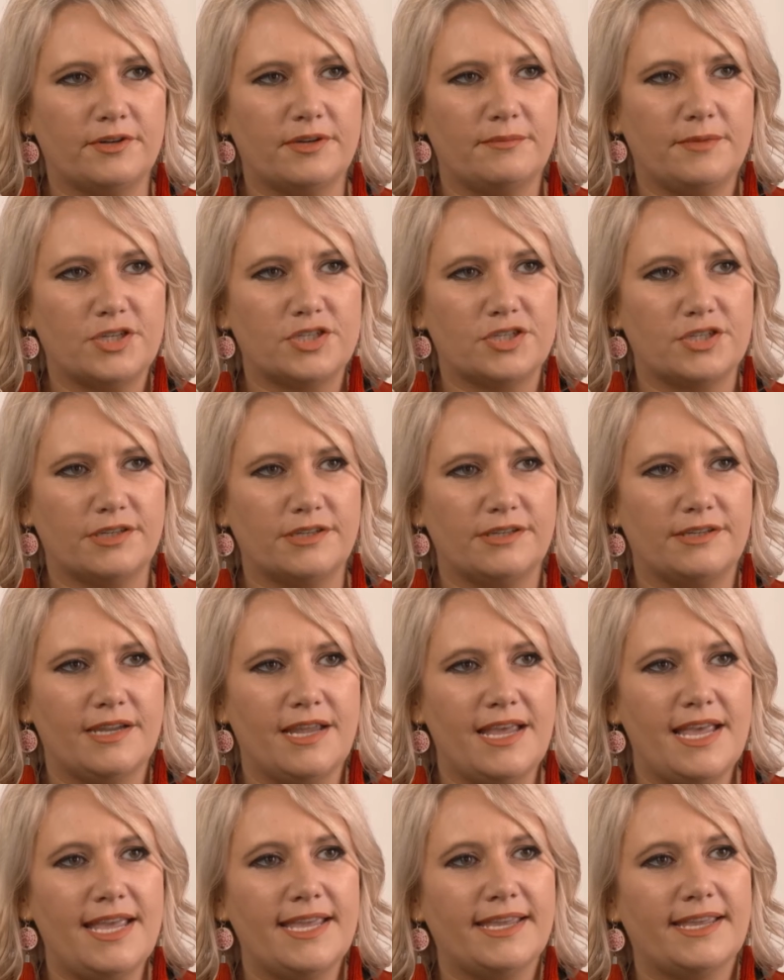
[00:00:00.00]
Commission
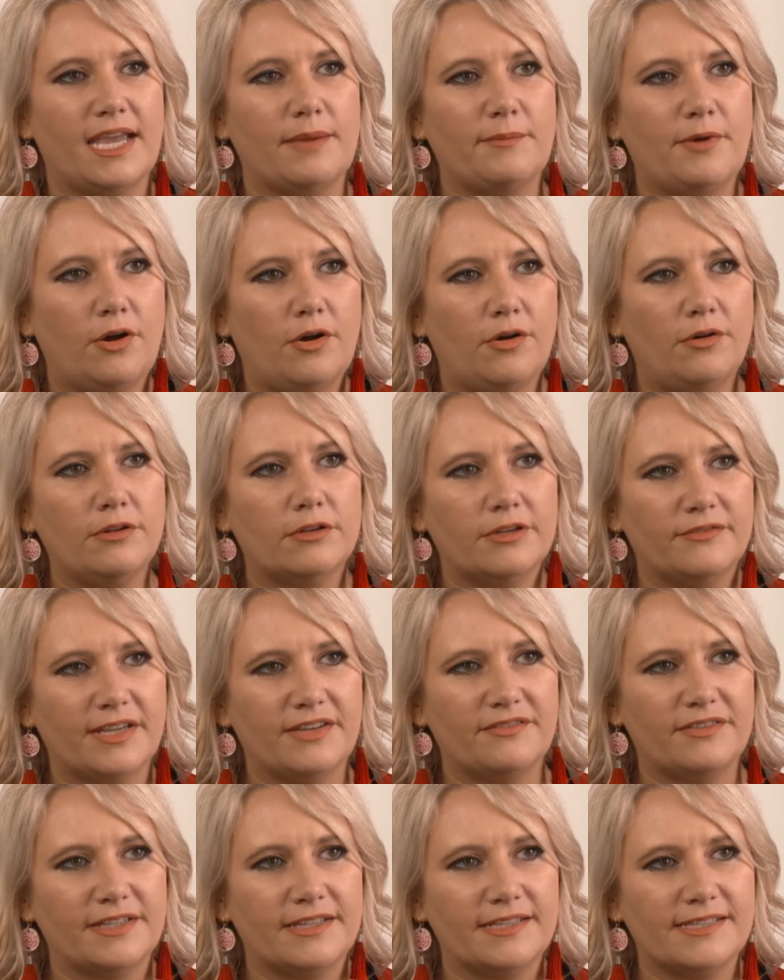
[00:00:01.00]
came a whole lot of
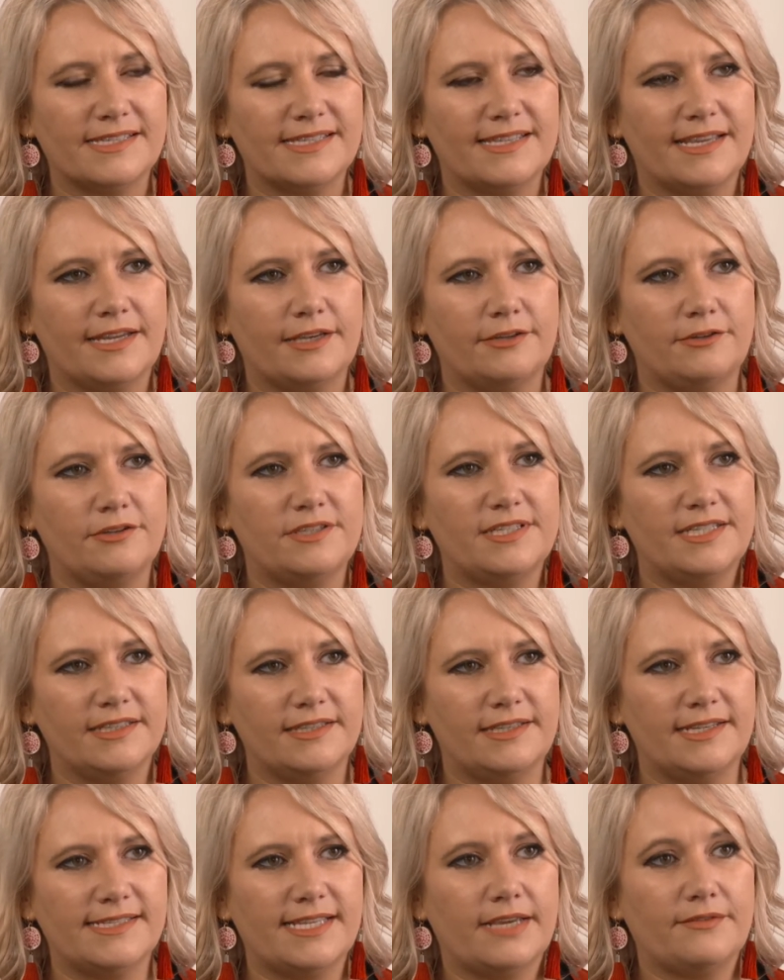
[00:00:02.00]
evidence that
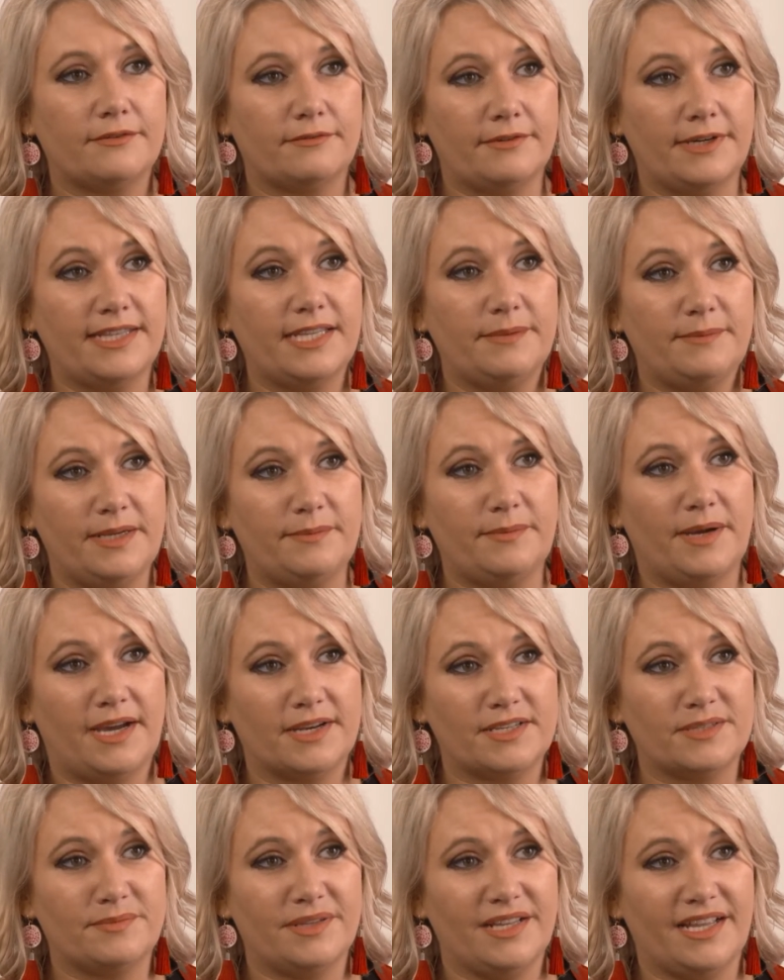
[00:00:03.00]
utilities have a really big
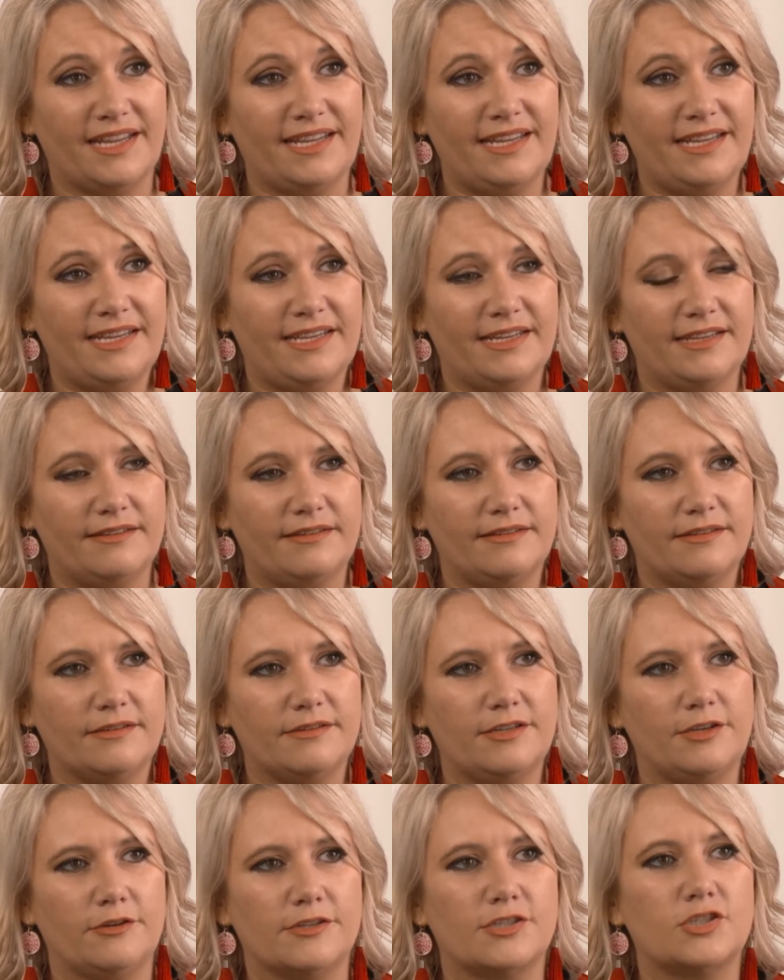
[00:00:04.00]
part to play
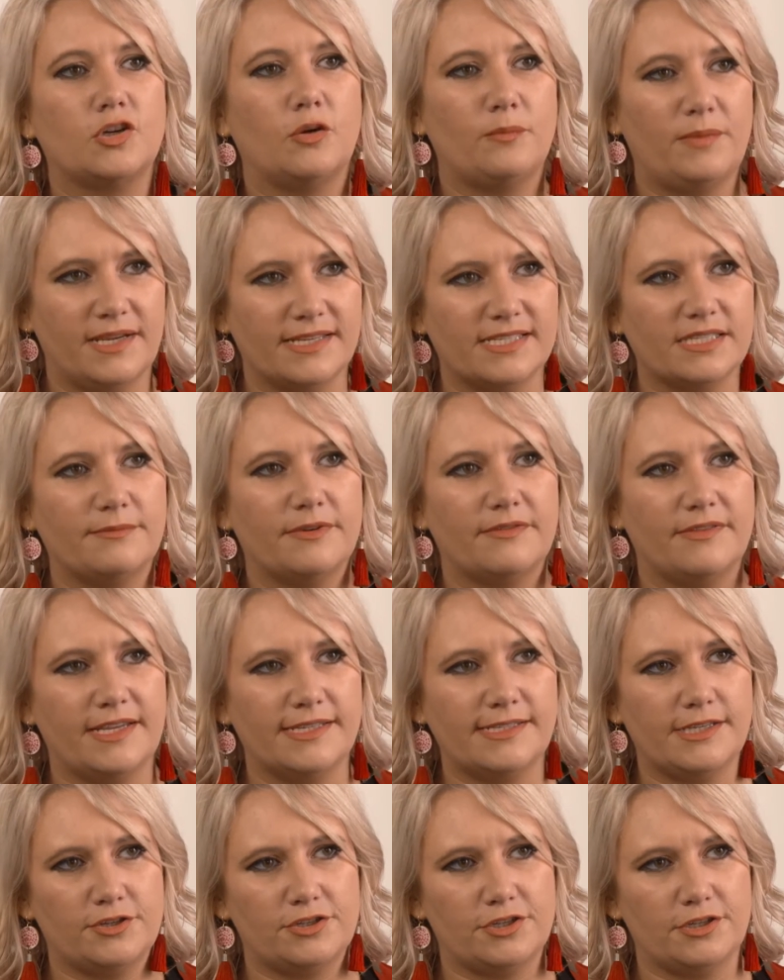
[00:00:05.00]
in stopping some of
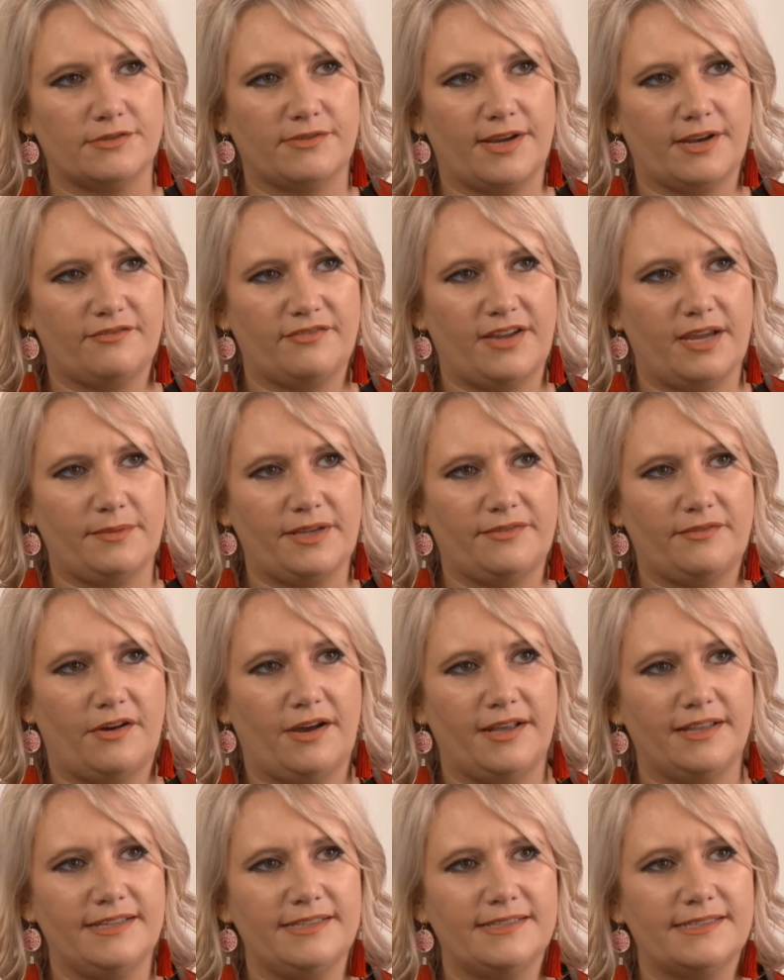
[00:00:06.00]
these issues around family
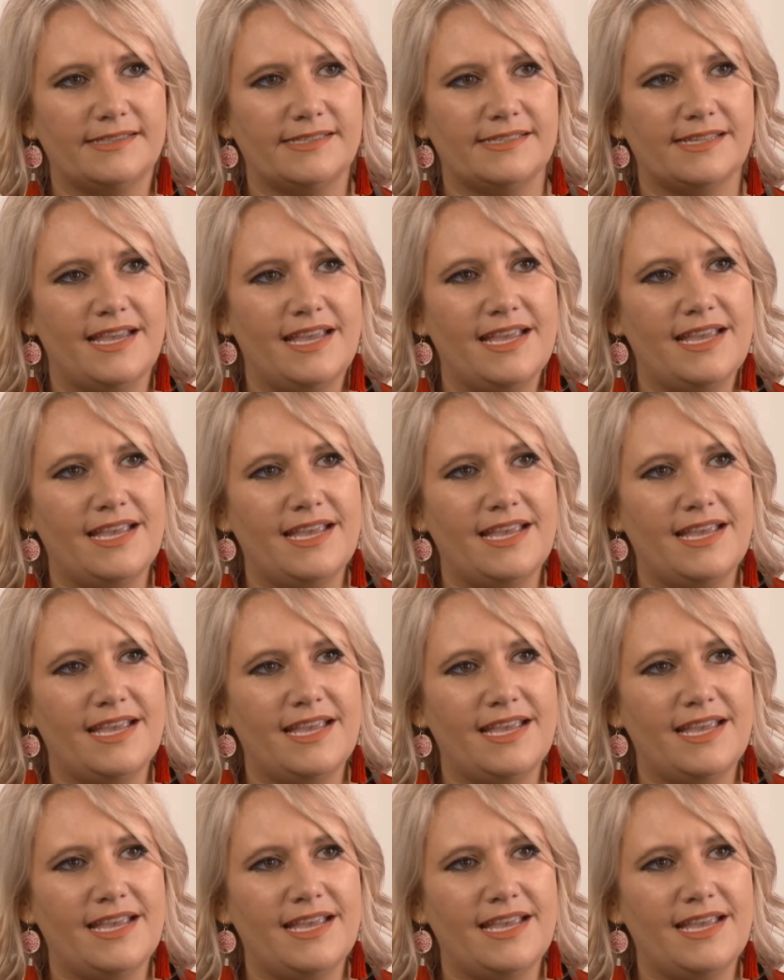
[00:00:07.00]
violence.